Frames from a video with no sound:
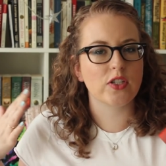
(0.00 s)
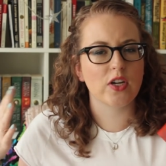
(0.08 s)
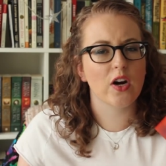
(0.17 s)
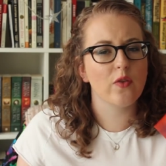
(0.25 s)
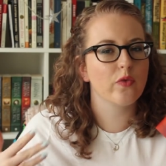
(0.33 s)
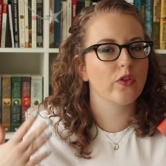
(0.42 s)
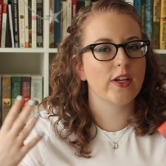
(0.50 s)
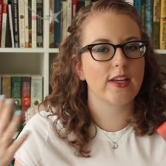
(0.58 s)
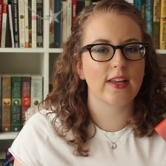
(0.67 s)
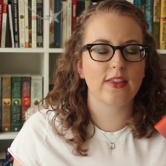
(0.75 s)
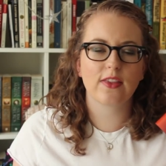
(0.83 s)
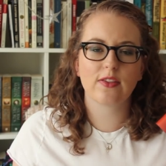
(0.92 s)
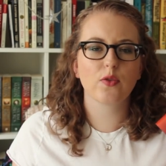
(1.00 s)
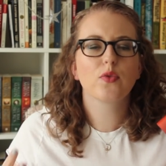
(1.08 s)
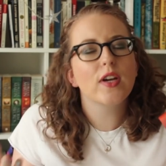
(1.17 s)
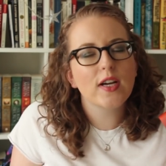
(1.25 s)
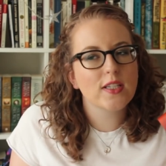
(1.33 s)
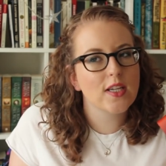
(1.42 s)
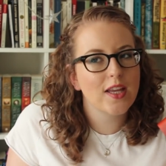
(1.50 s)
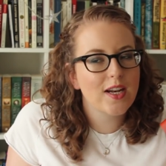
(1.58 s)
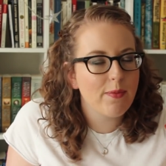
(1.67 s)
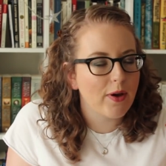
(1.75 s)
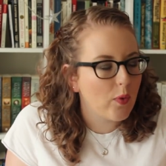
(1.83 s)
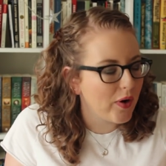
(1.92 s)
to hopefully get through things a little
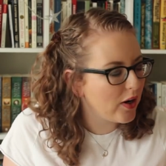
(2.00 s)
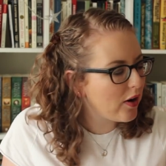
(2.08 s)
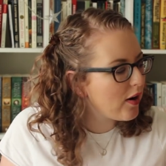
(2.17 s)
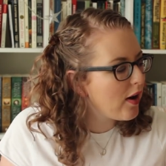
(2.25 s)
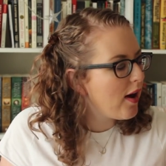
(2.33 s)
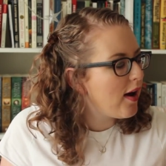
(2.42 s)
bit quicker.